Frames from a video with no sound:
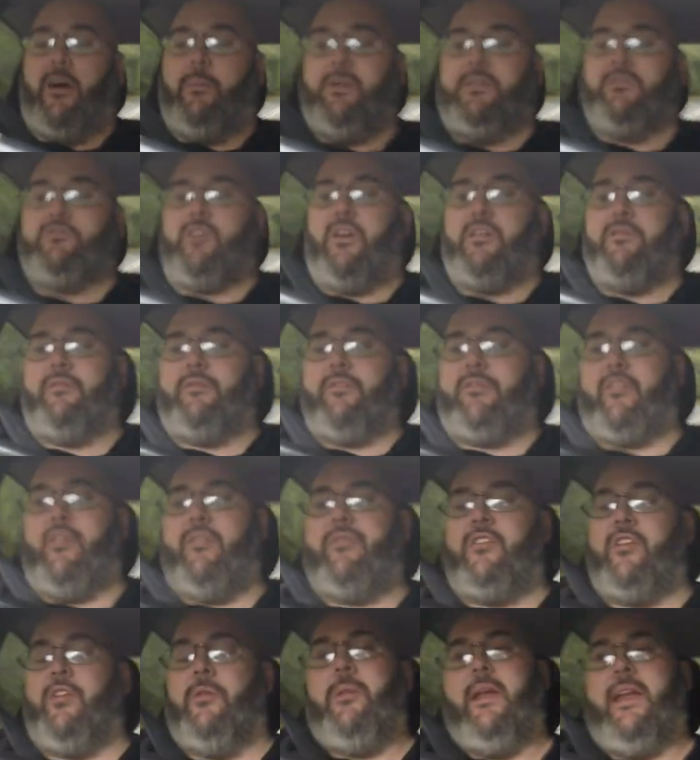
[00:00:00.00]
I've been driving for a
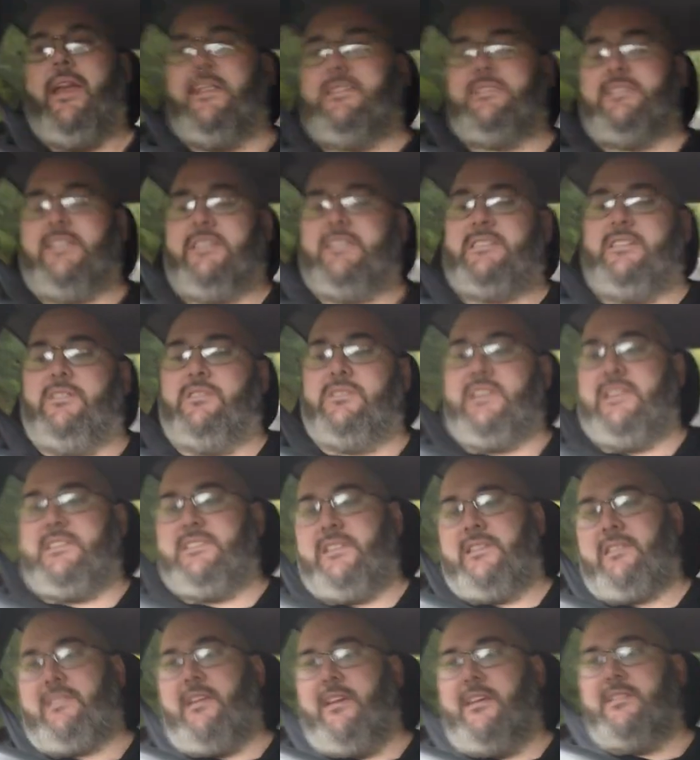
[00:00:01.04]
few minutes and it still
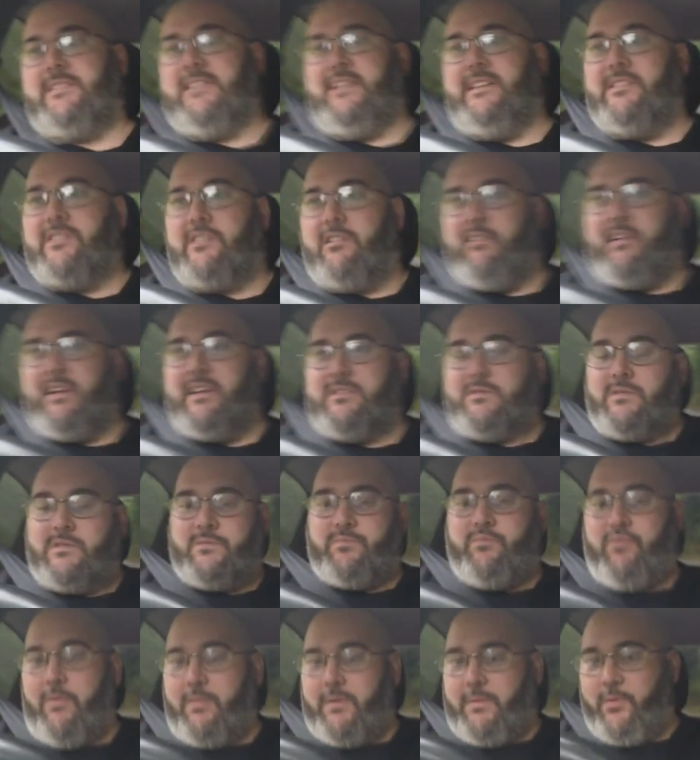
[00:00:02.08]
says it's 13 degrees, which
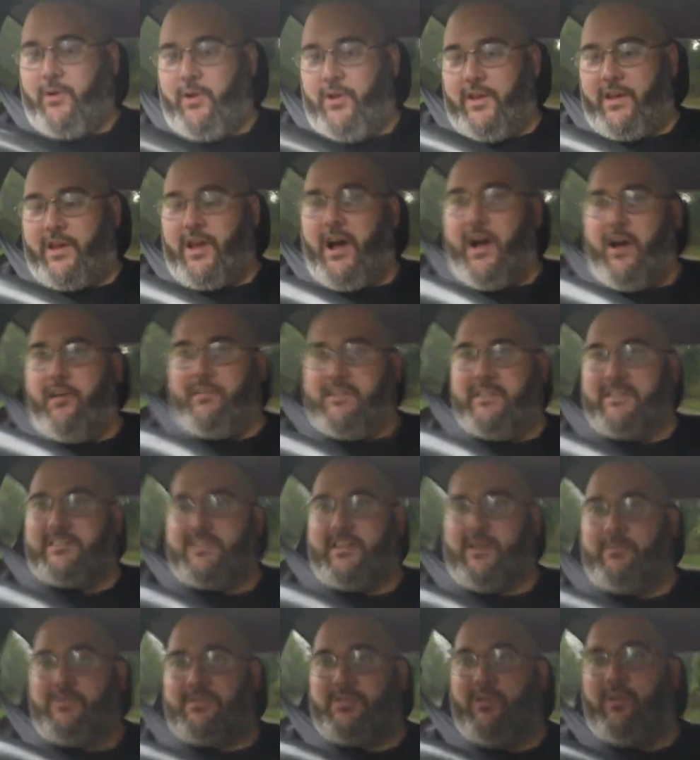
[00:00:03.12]
is probably putting the car into
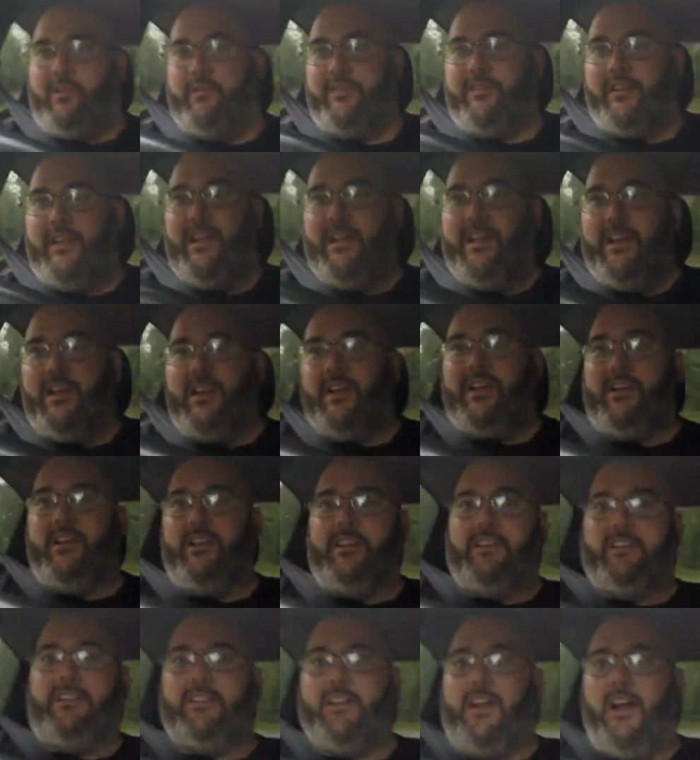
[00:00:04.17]
some sort of
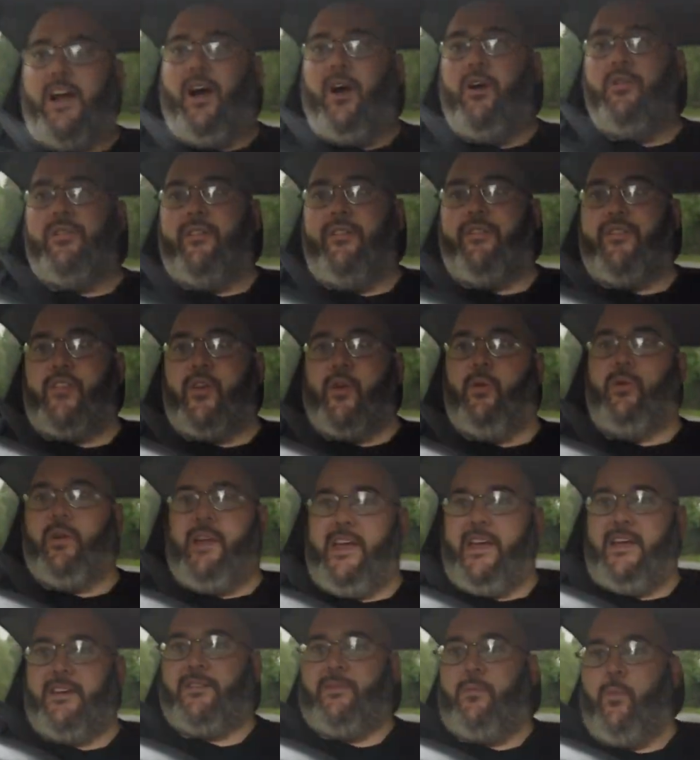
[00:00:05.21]

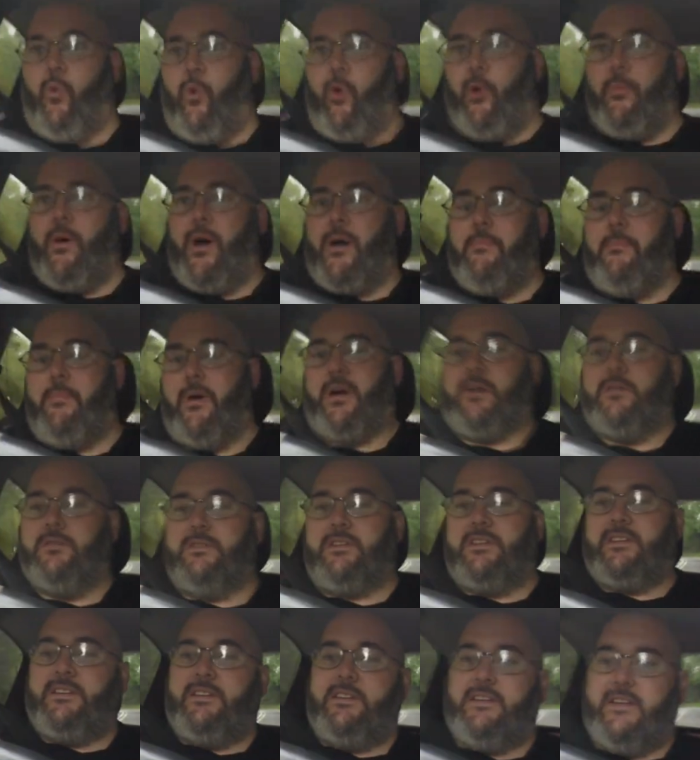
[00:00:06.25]
over-fueling warm-up
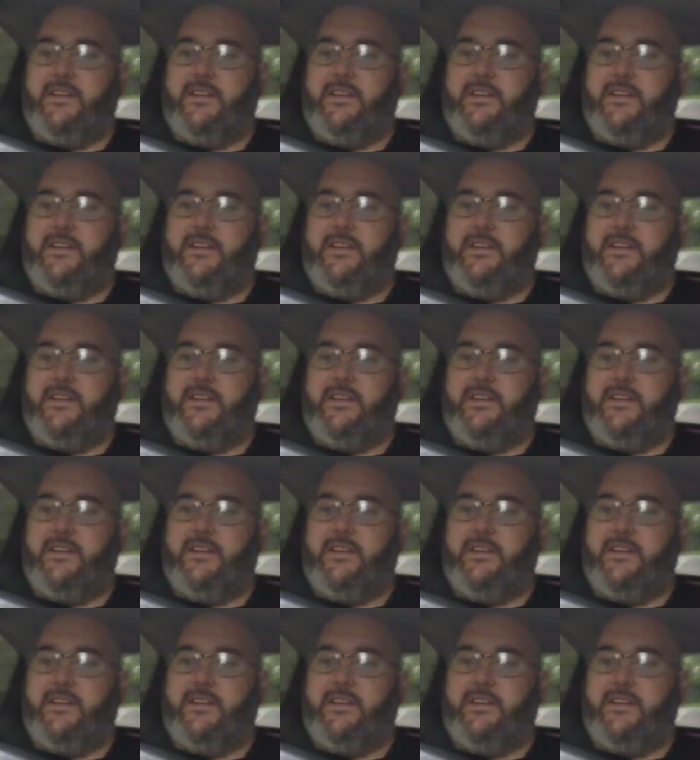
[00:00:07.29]
mode.